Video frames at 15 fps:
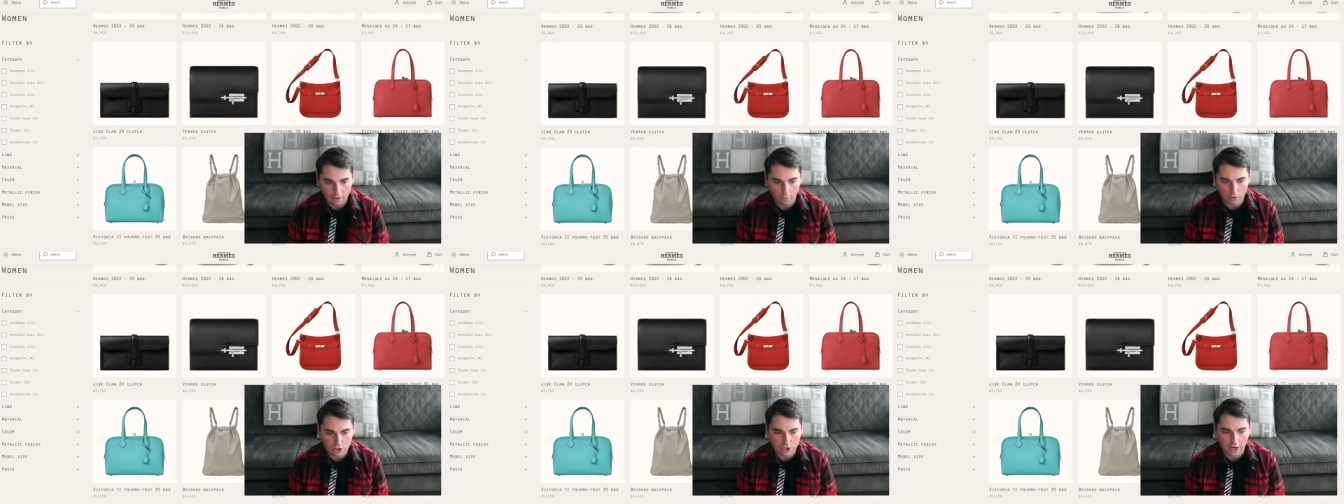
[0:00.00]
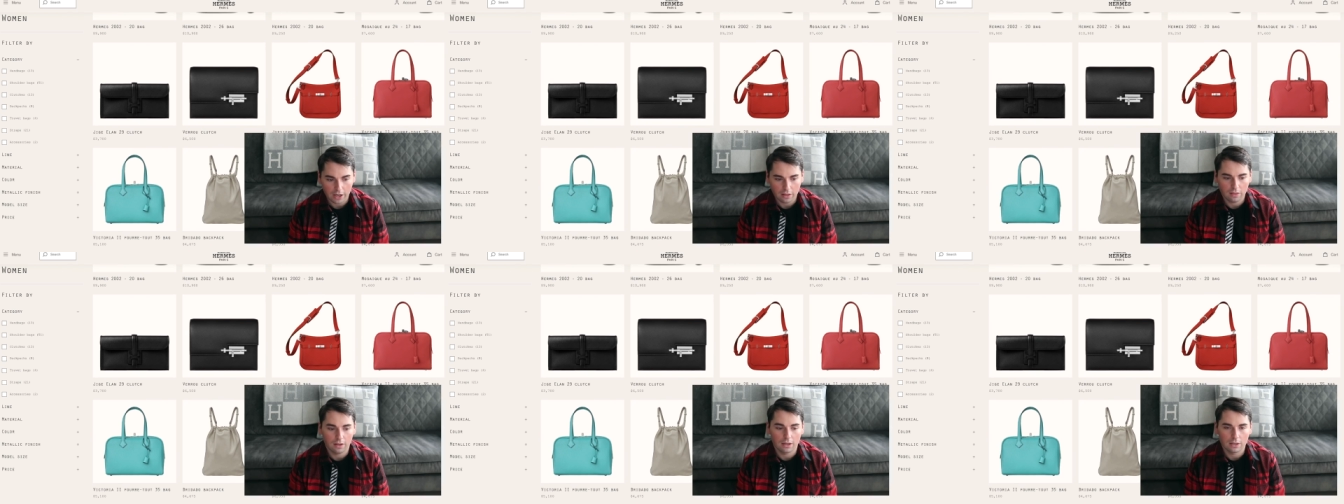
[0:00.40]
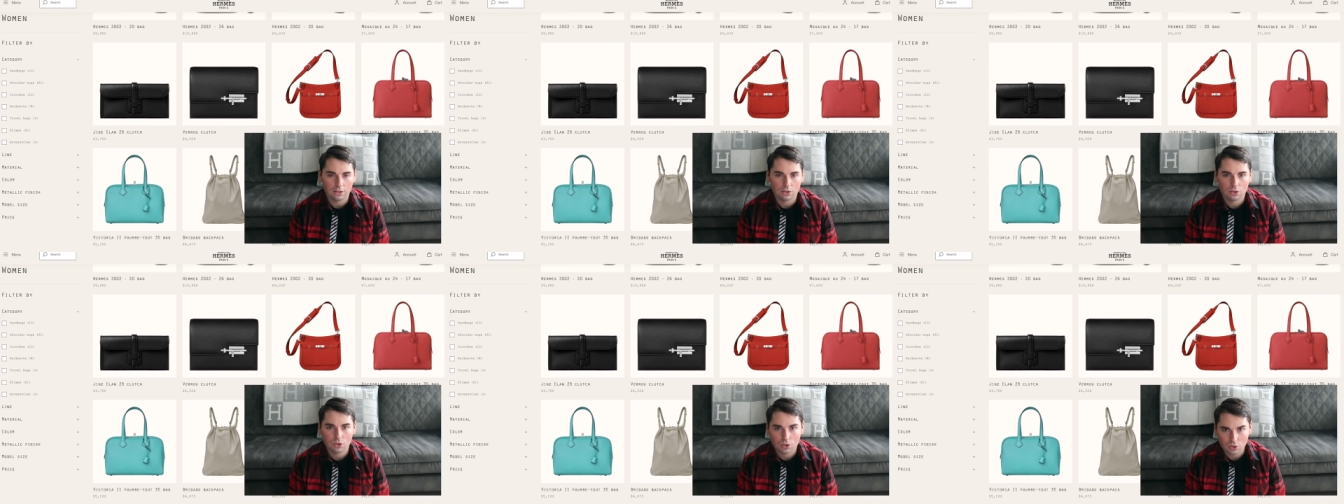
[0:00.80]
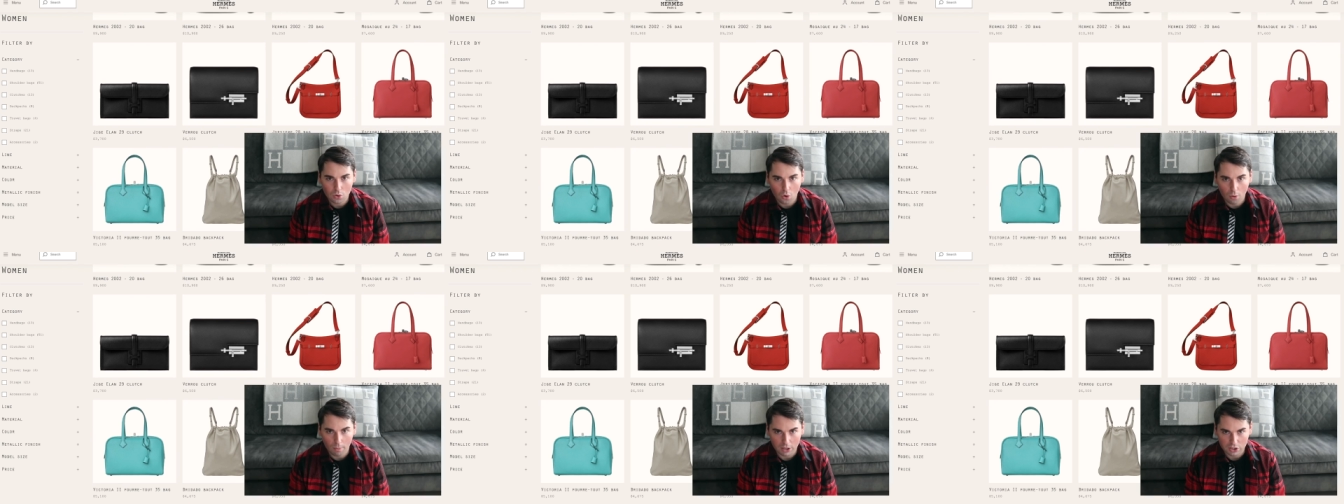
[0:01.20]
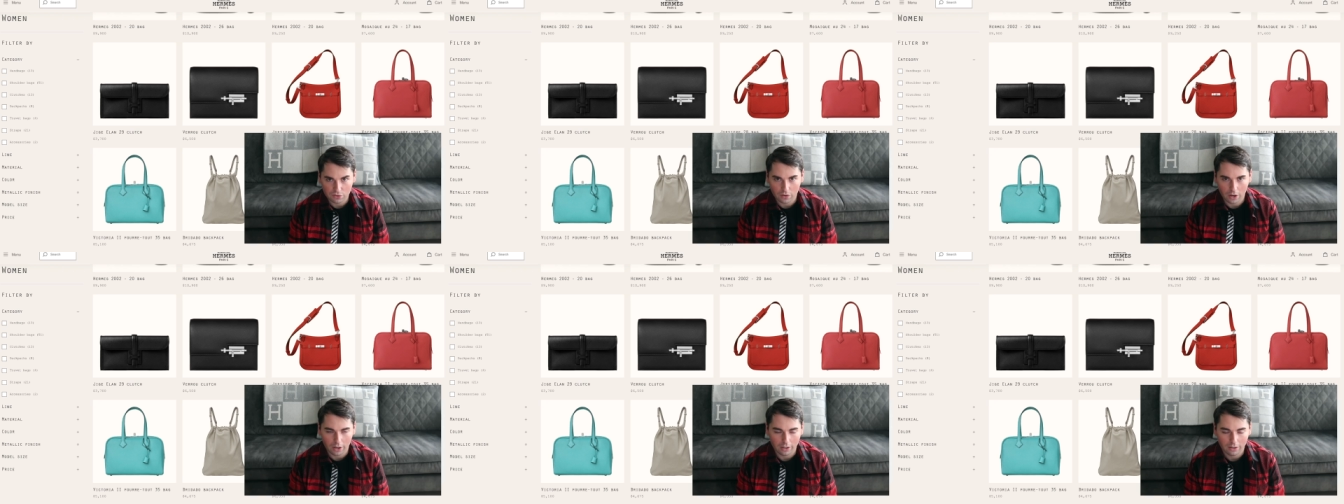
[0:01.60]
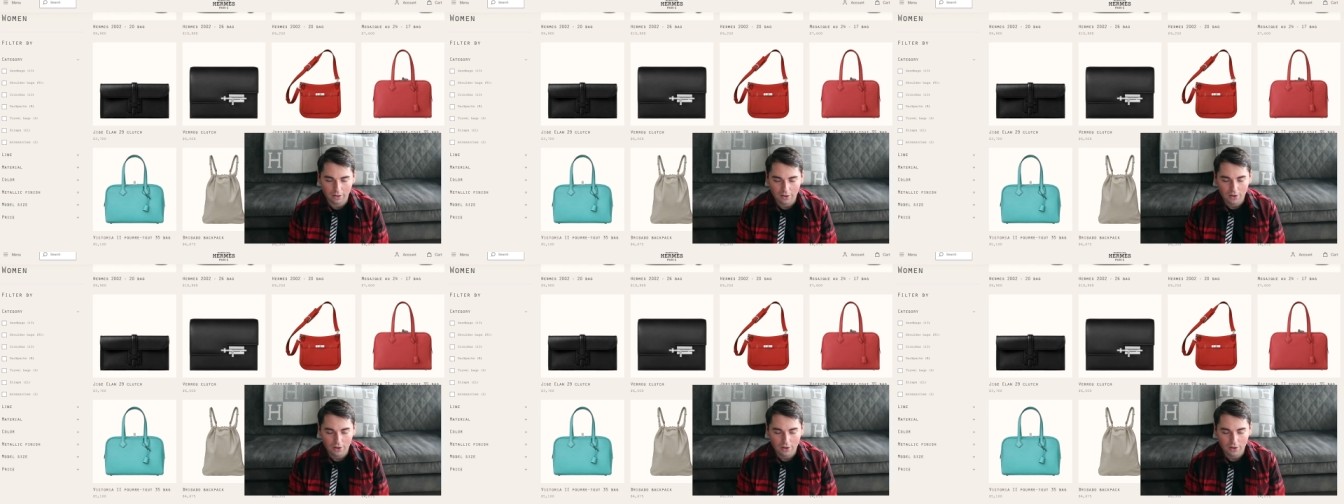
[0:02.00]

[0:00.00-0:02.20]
which I think is so much fun.